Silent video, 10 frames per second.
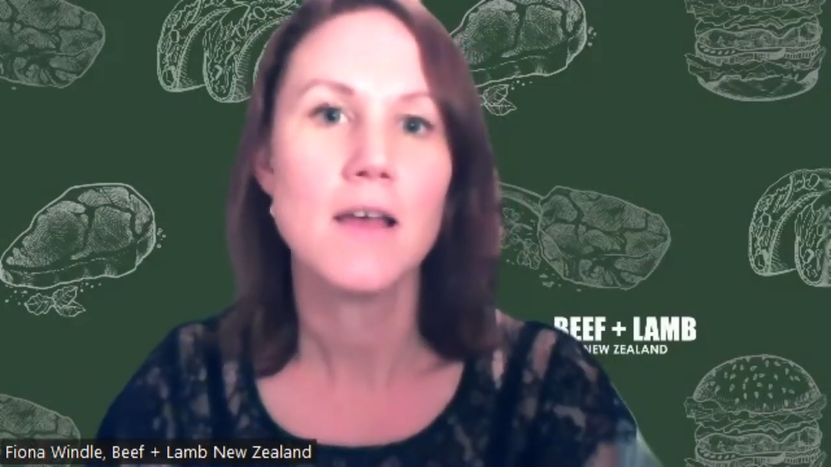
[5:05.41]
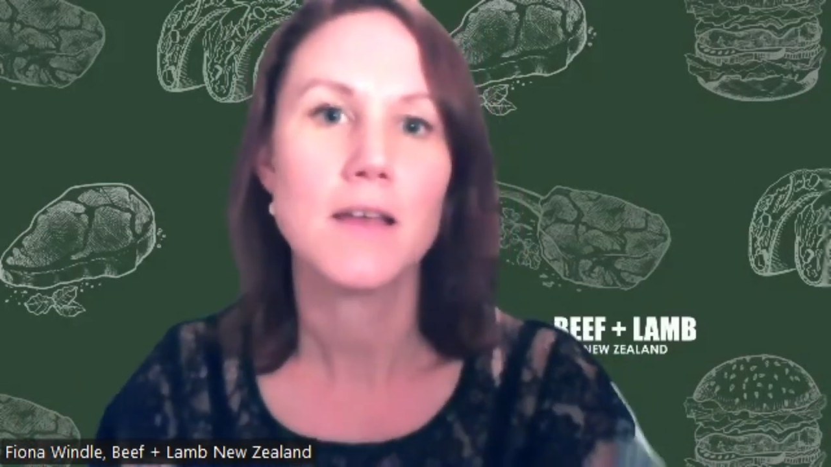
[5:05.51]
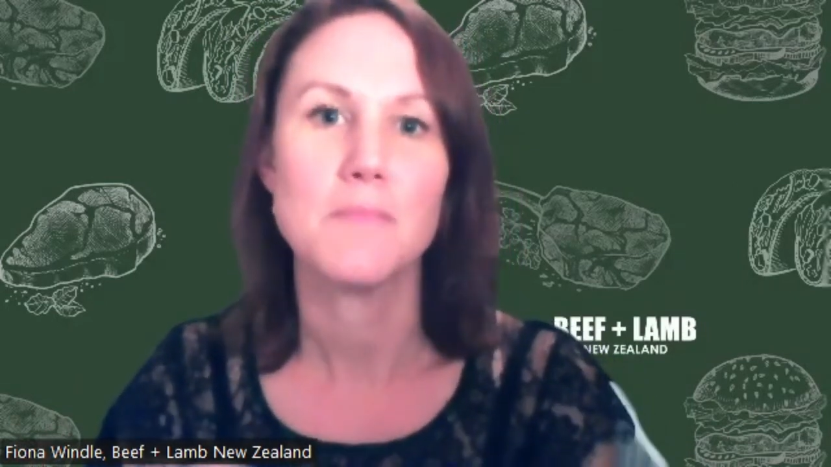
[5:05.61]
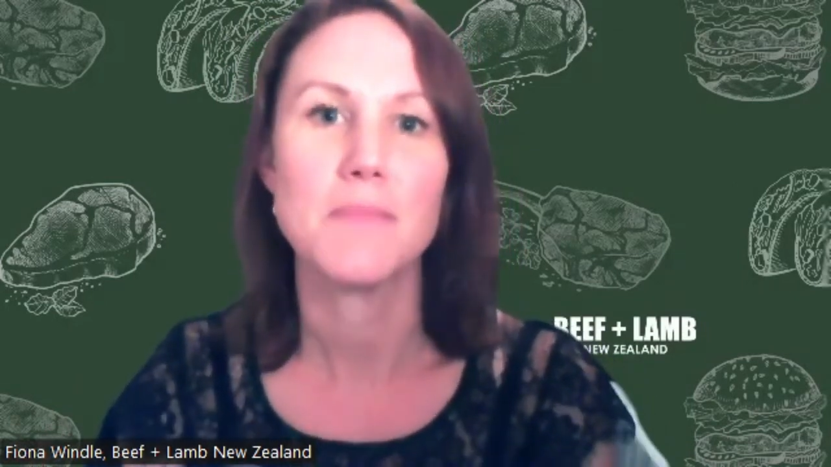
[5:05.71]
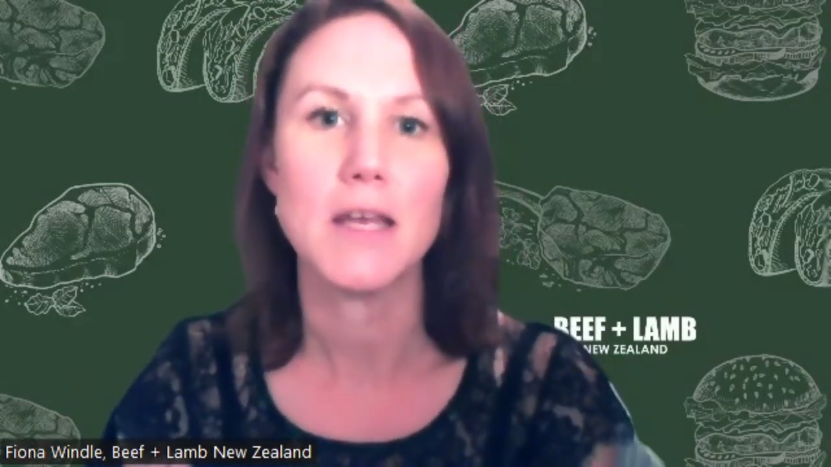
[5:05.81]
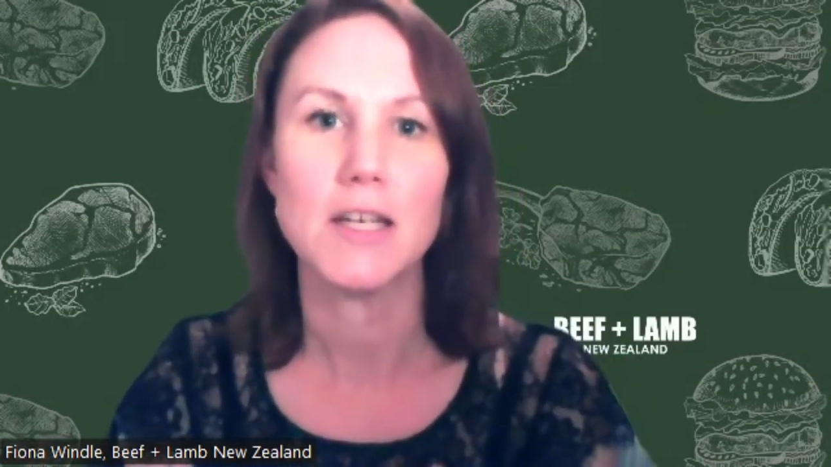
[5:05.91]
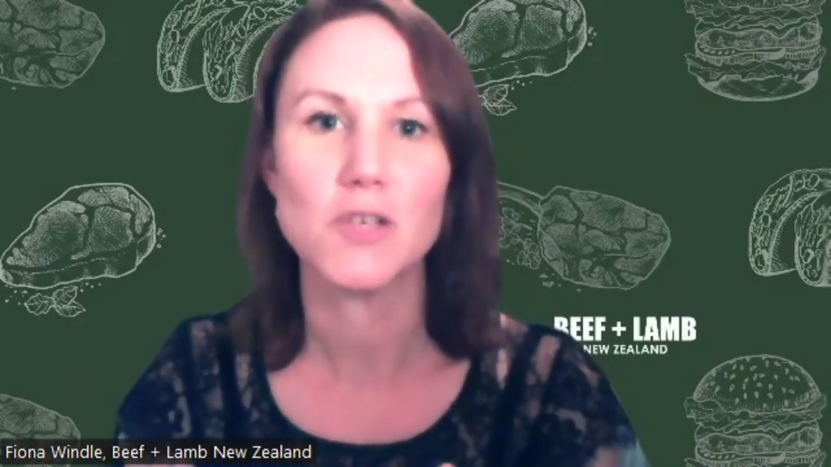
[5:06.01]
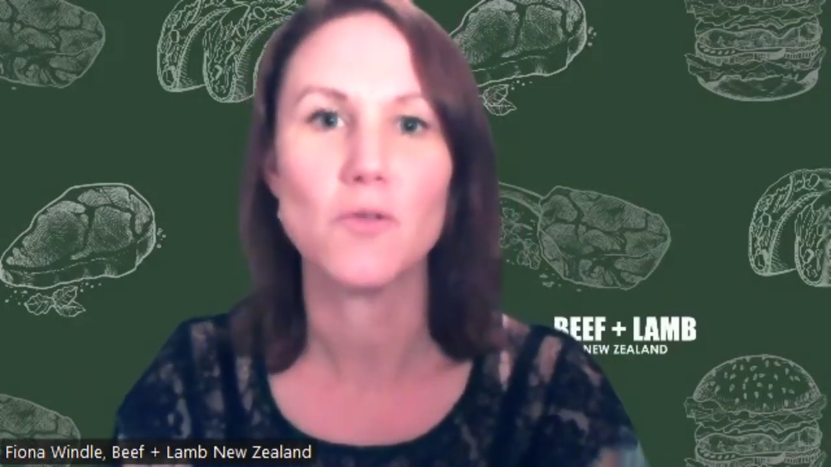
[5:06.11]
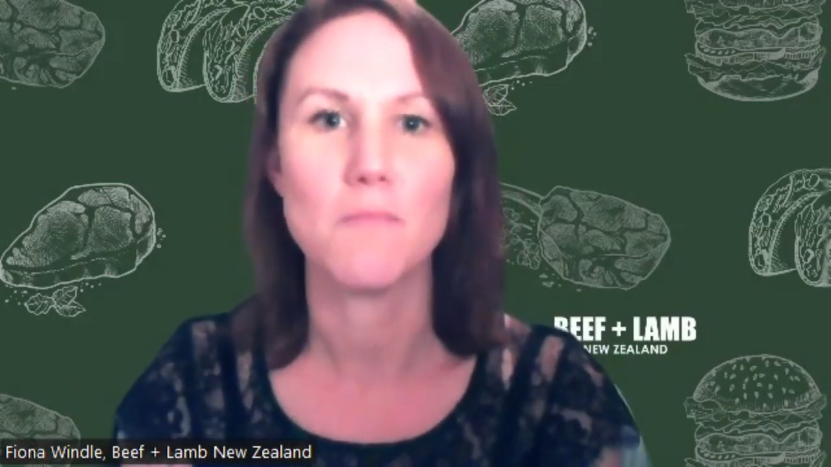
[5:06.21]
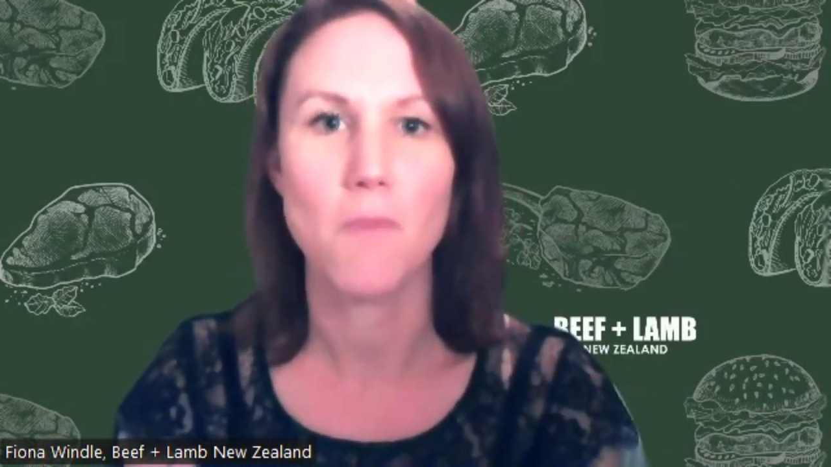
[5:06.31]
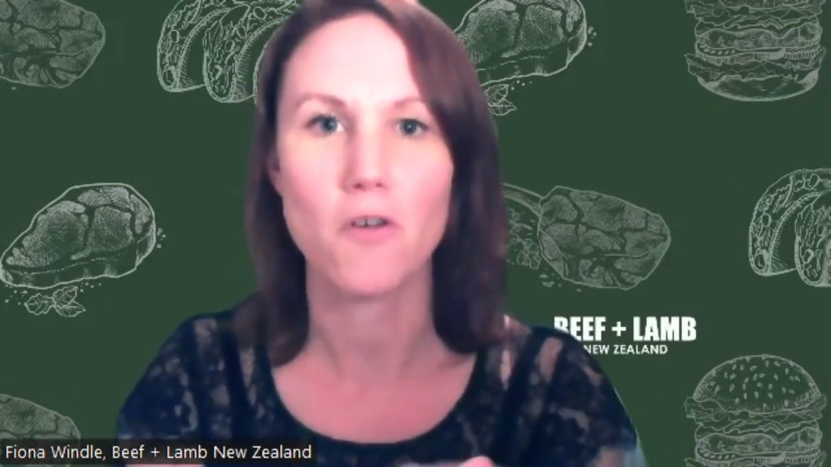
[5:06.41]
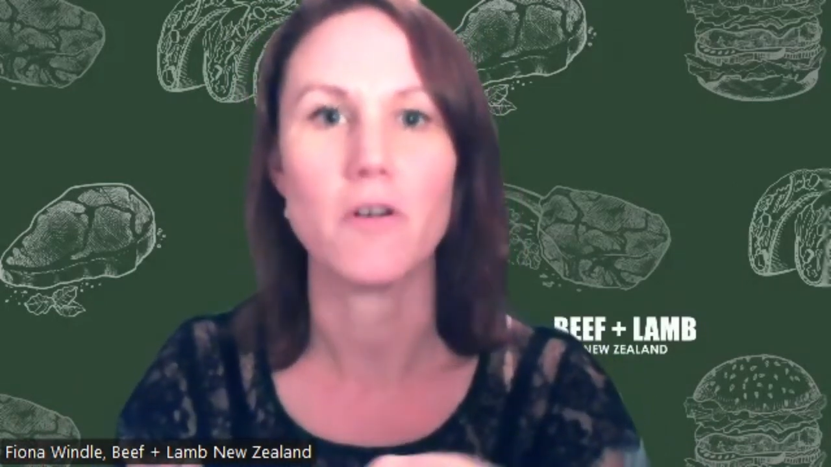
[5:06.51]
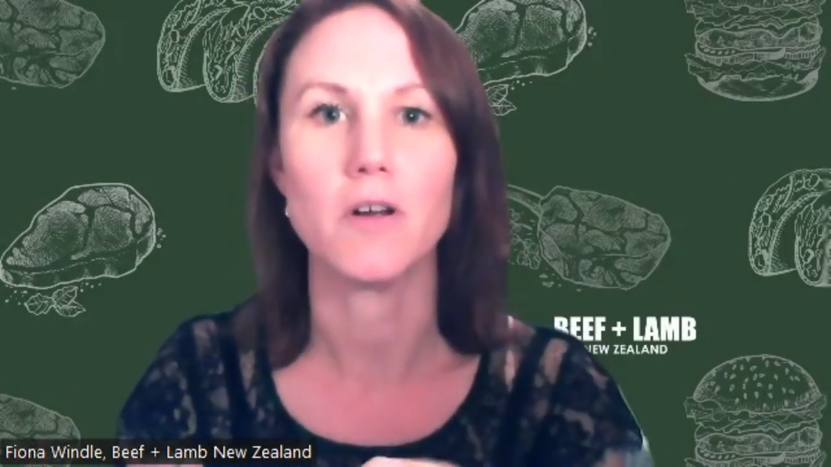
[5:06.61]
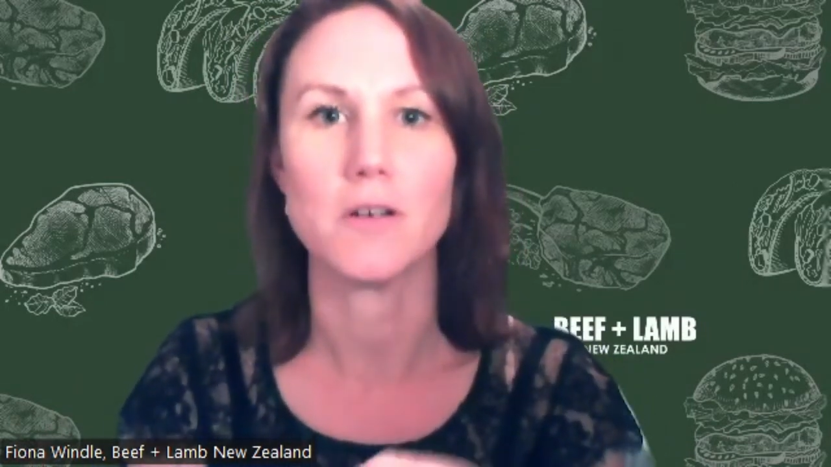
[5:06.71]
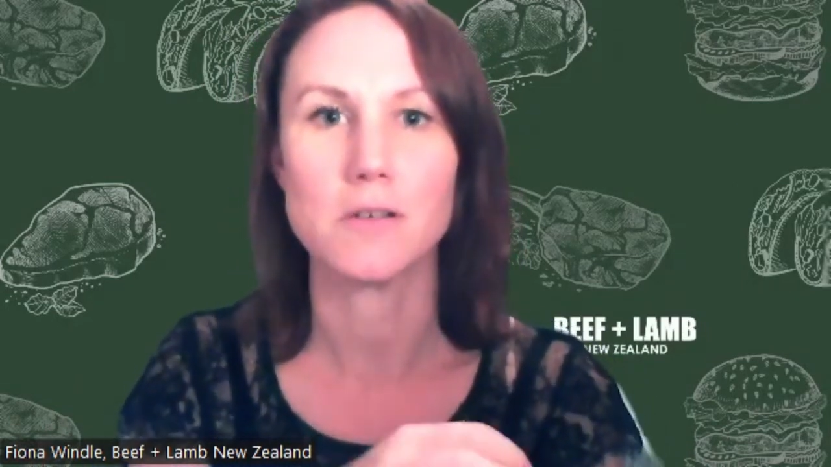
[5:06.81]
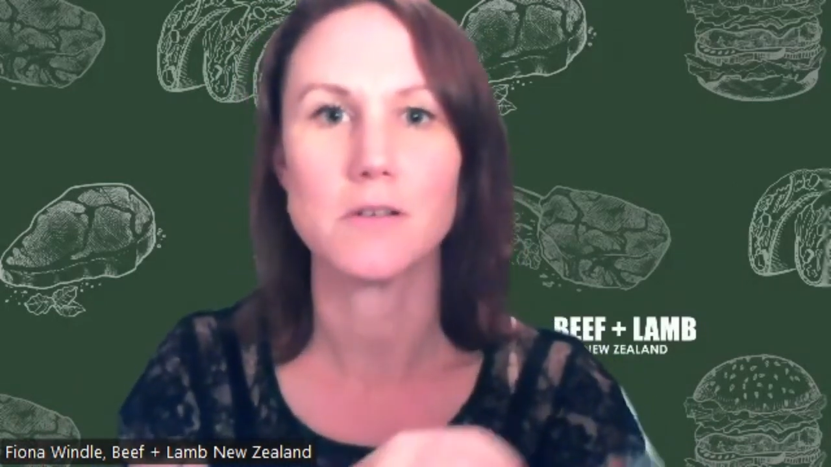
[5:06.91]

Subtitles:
compared to a moderate